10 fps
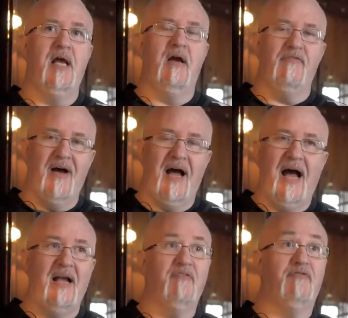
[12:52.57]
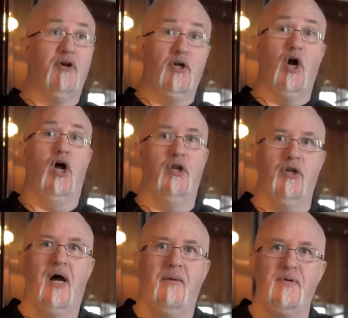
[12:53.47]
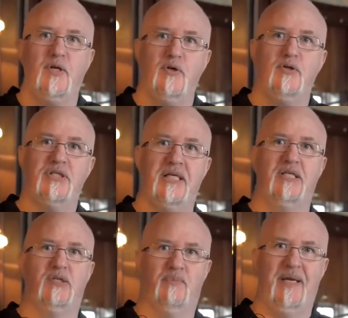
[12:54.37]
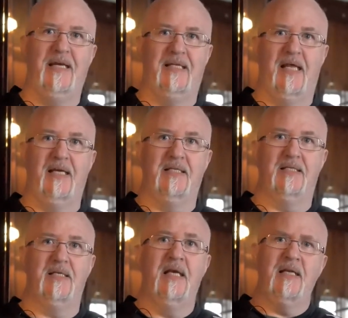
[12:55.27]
have I forgotten that I'm using speed lights.